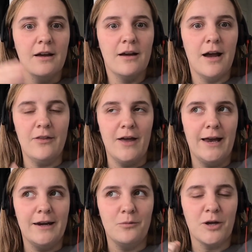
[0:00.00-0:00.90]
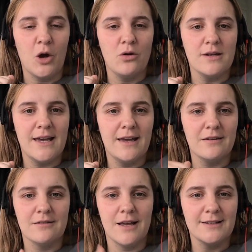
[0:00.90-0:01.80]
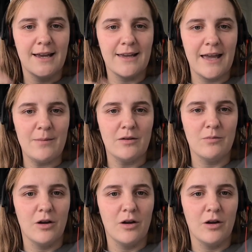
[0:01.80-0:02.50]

And then we go on a 10 game